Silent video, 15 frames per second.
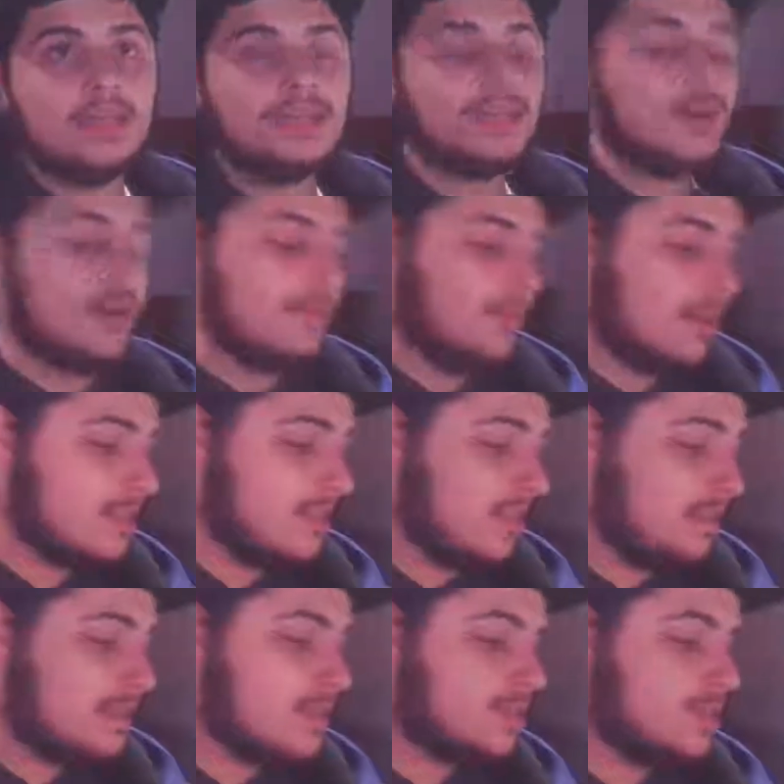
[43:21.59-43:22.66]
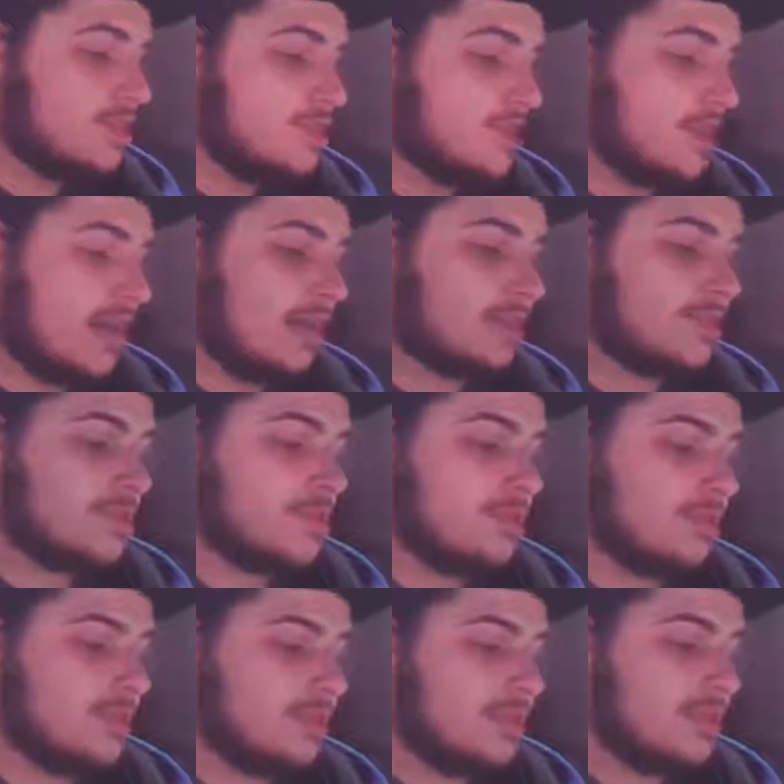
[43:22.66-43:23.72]
So I wanted to get this to you guys
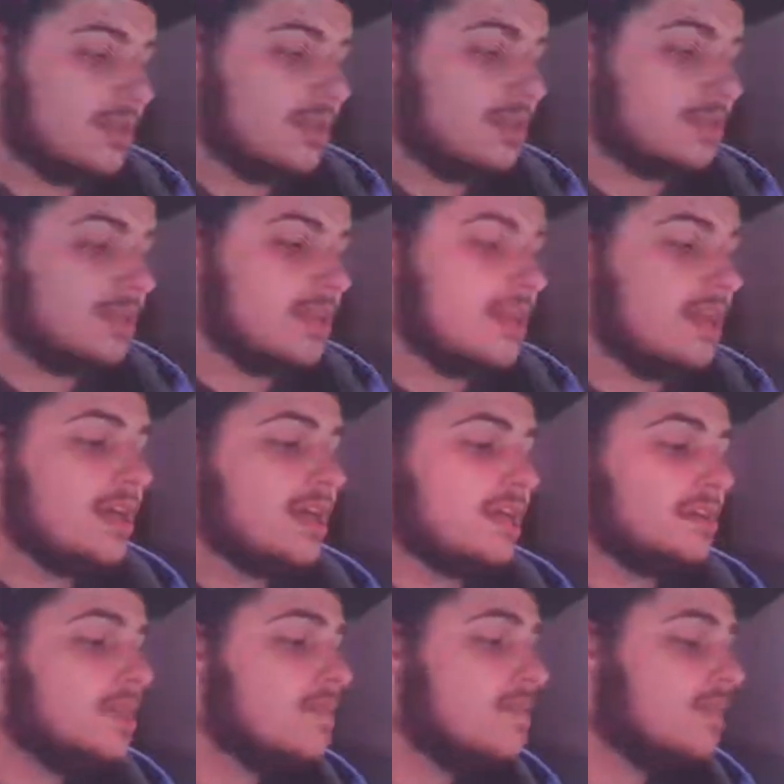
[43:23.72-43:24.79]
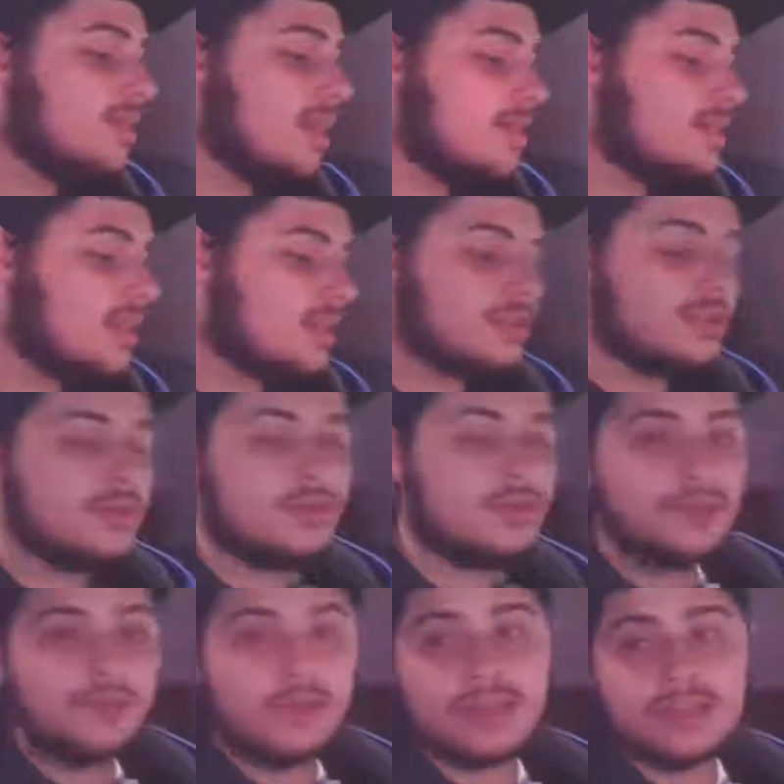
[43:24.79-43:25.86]
too. See if you guys actually
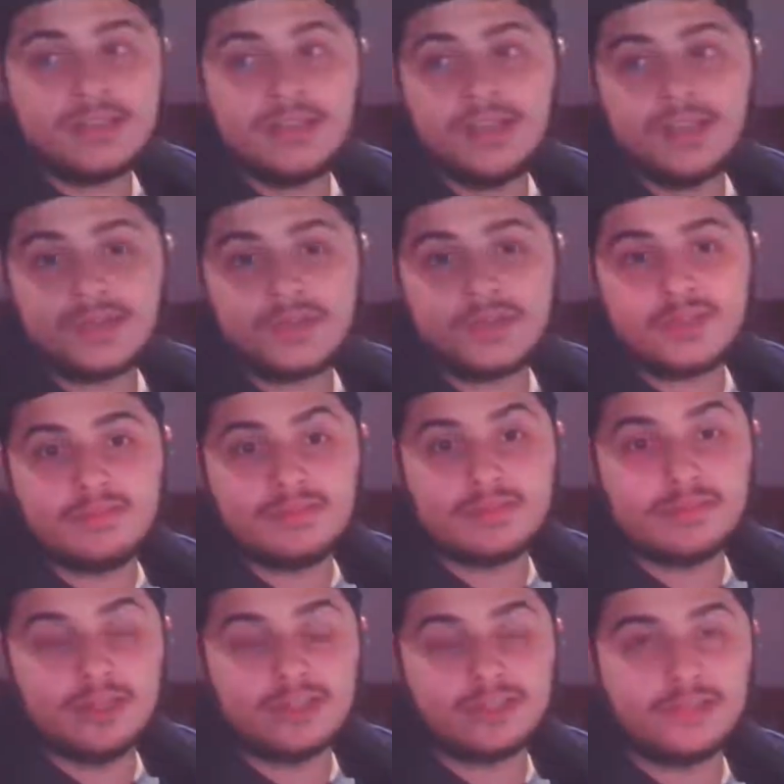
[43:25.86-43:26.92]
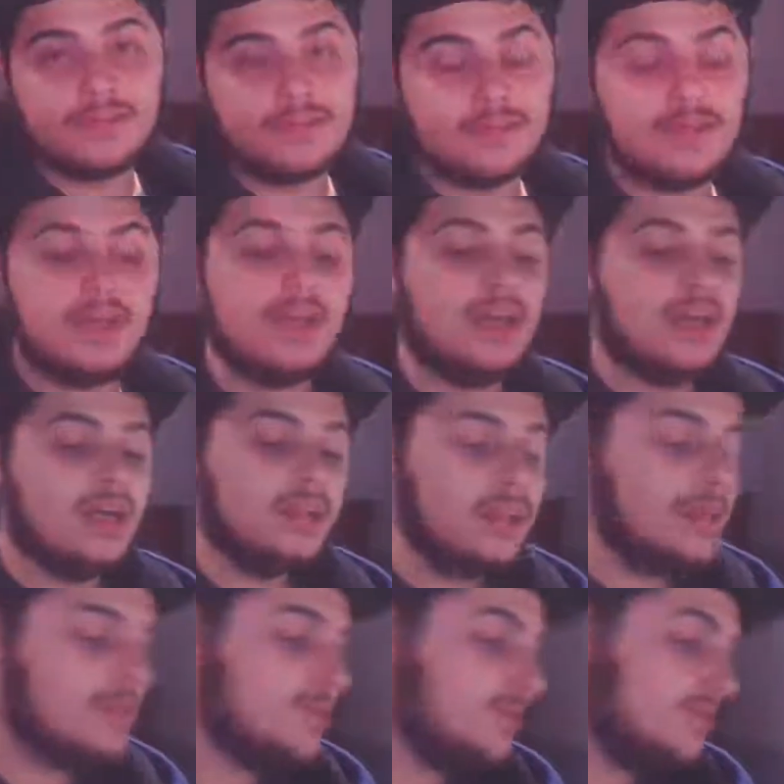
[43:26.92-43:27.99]
do want to see these Christmas specials.
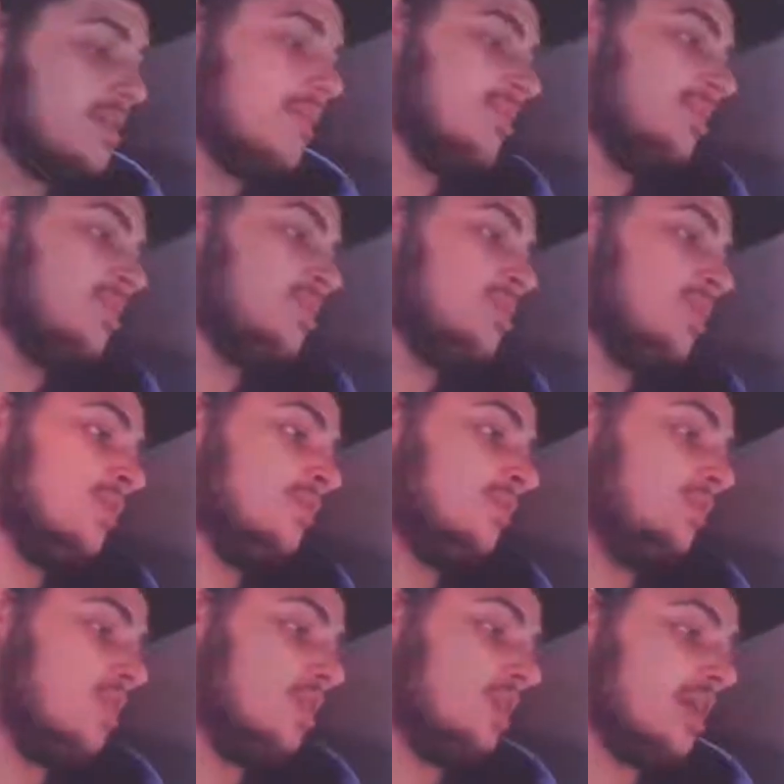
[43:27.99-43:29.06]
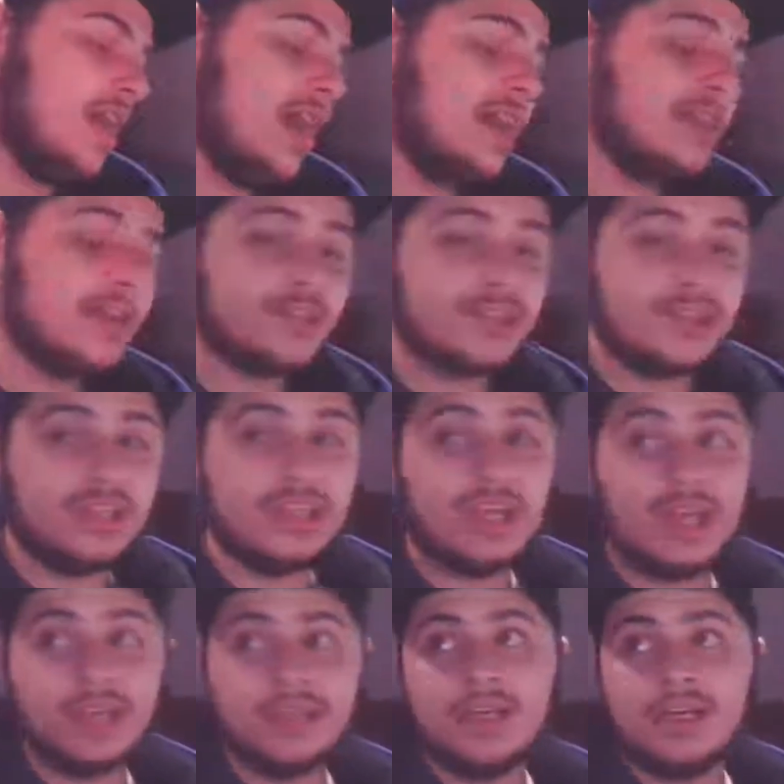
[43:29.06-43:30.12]
They do definitely deserve a look, and actually
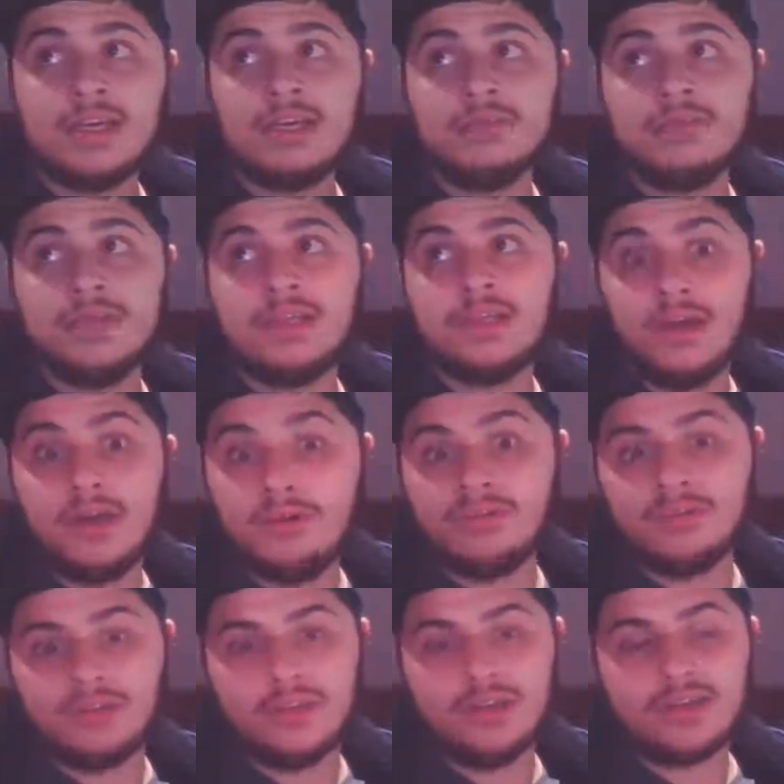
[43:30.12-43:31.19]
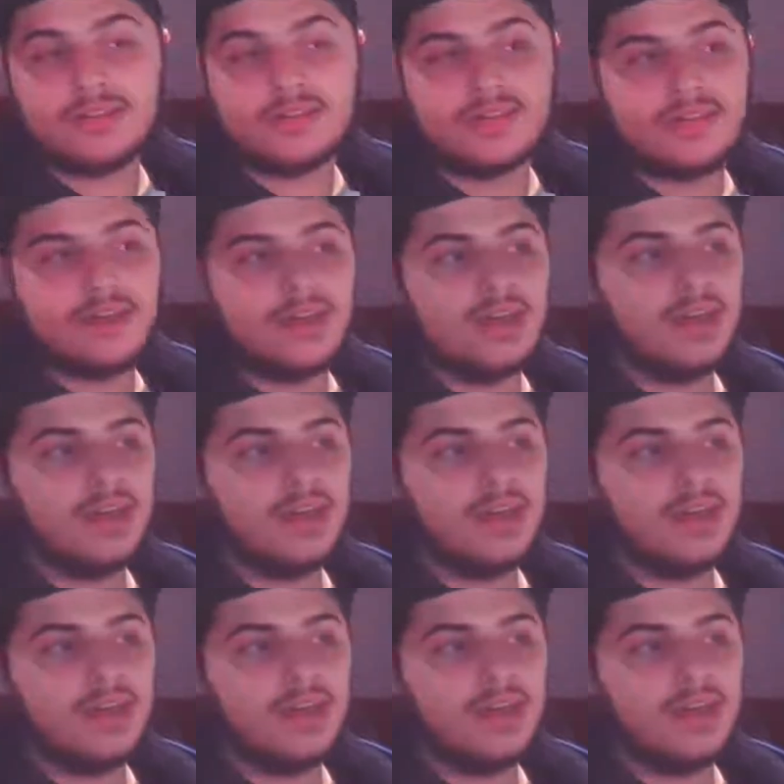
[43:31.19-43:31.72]
not being overlooked.